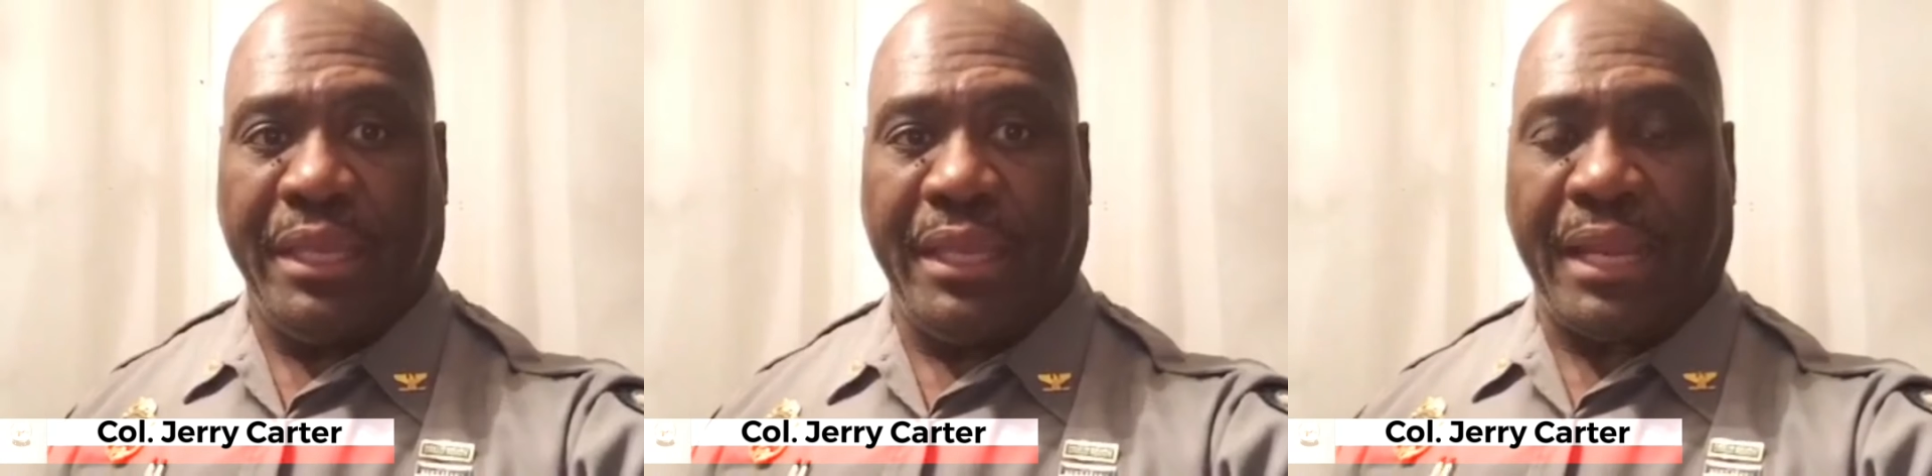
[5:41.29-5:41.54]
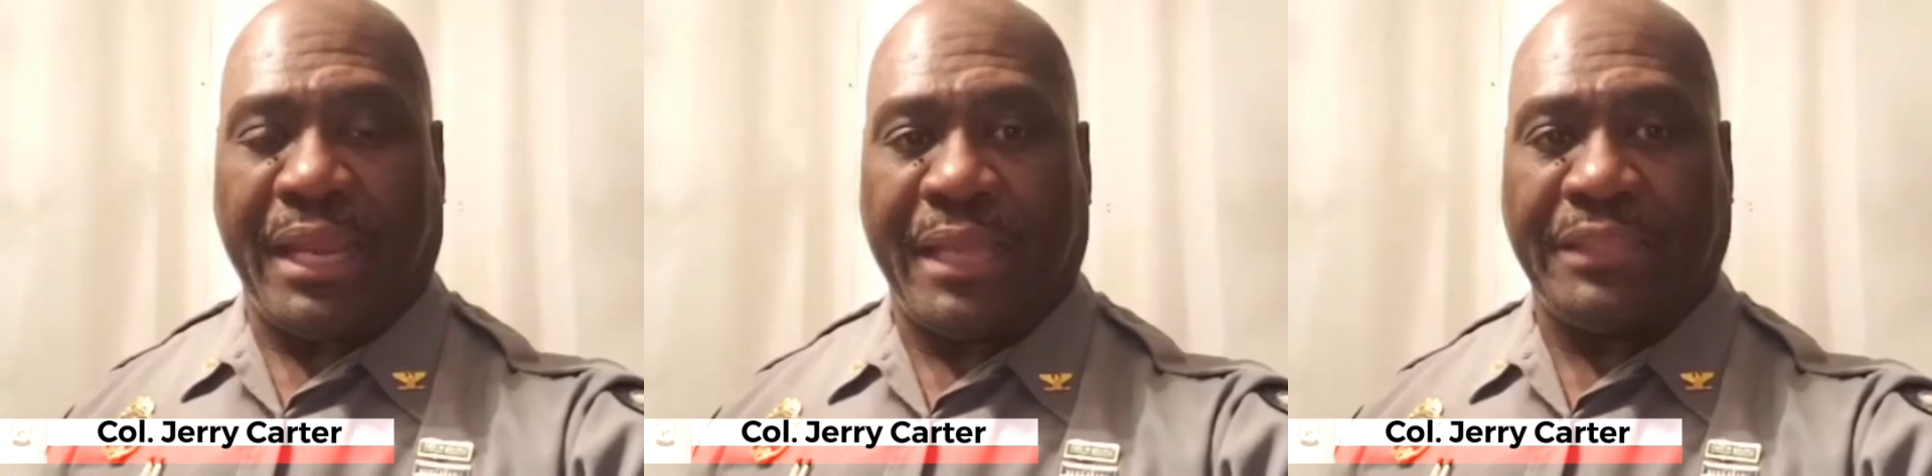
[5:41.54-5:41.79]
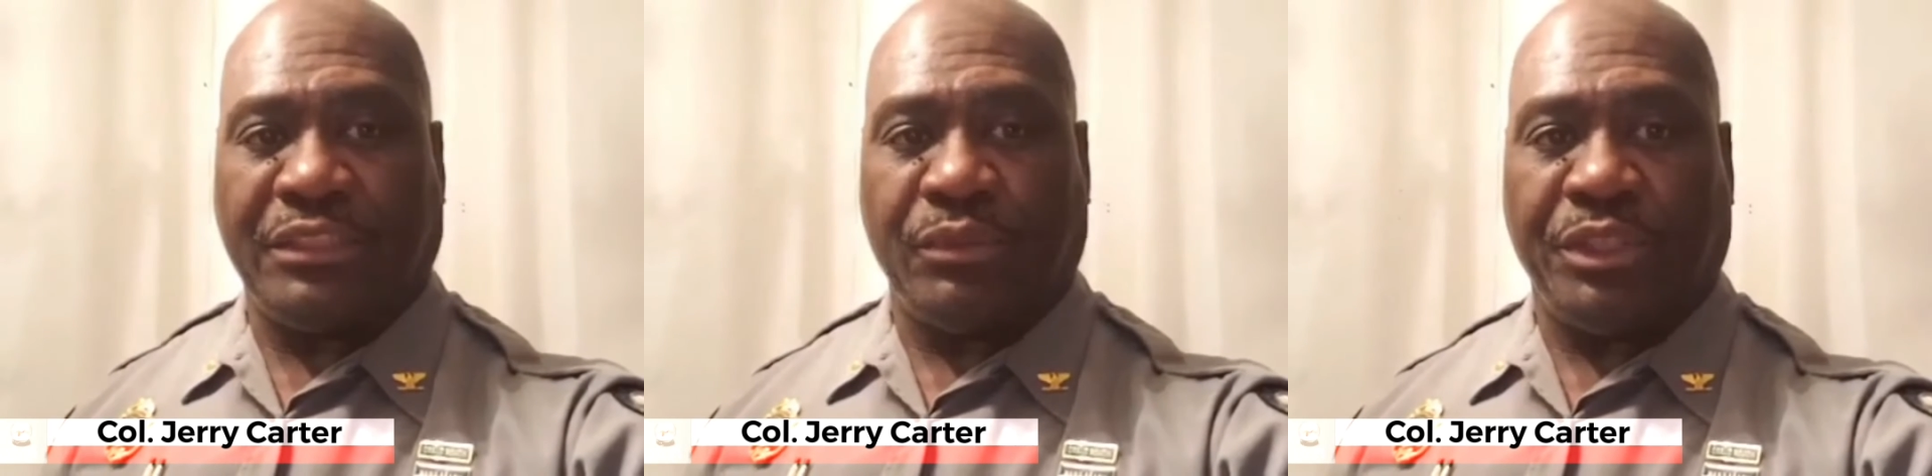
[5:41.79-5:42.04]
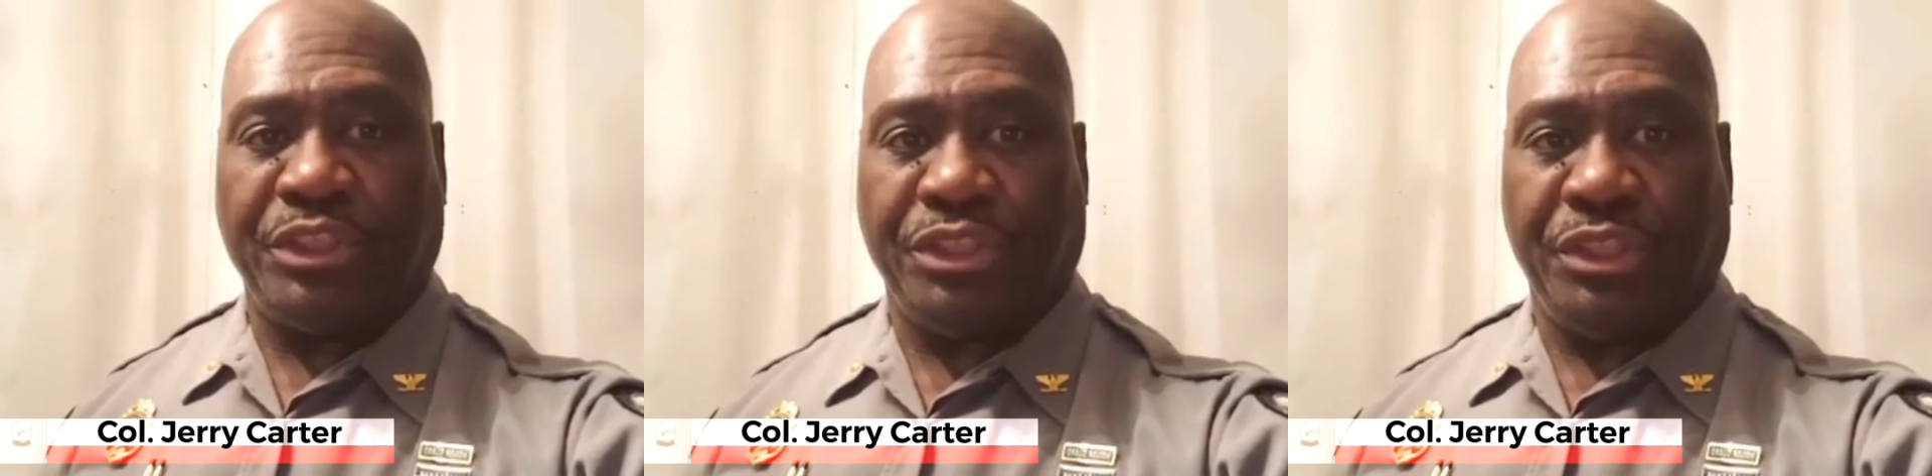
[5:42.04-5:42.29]
And I'd like to
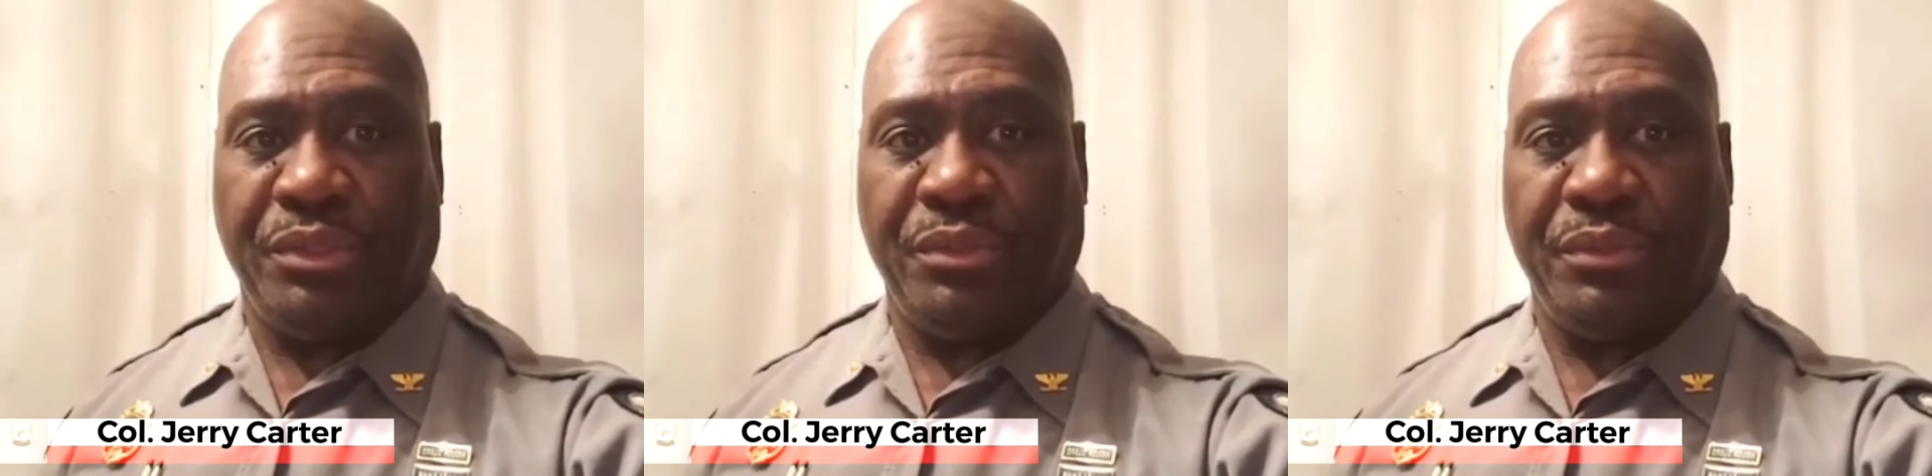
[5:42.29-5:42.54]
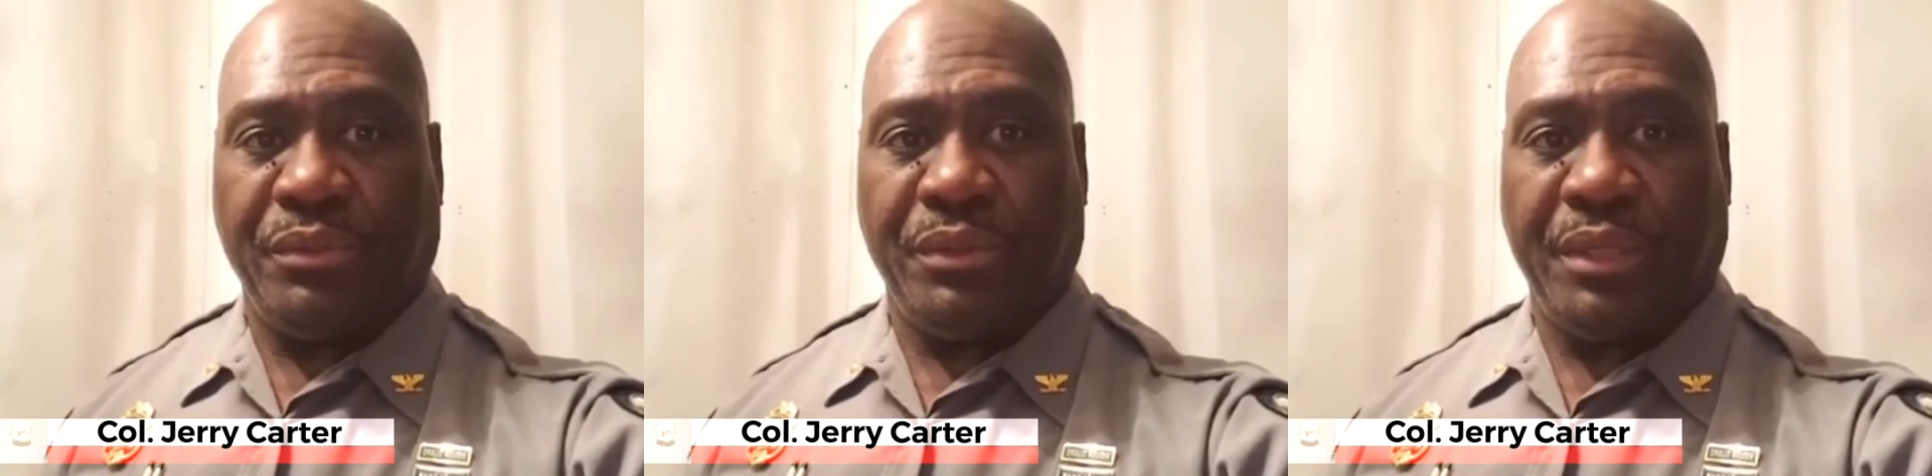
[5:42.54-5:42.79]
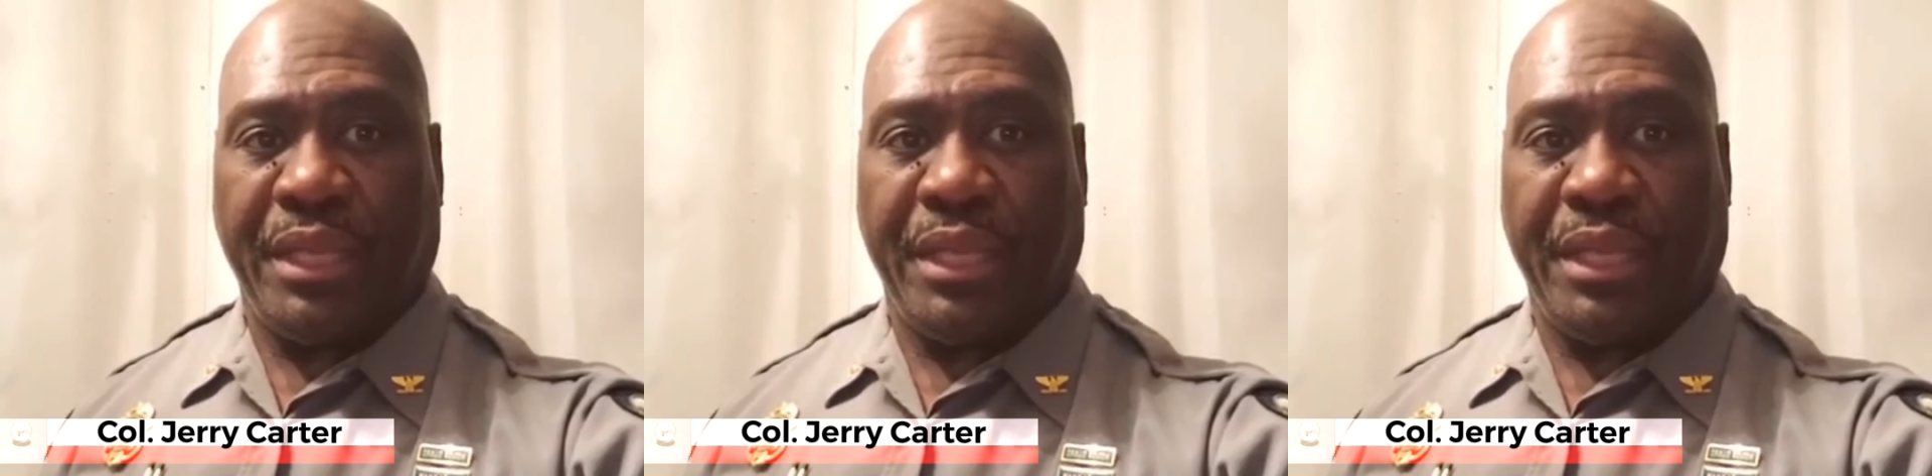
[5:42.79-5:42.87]
wish you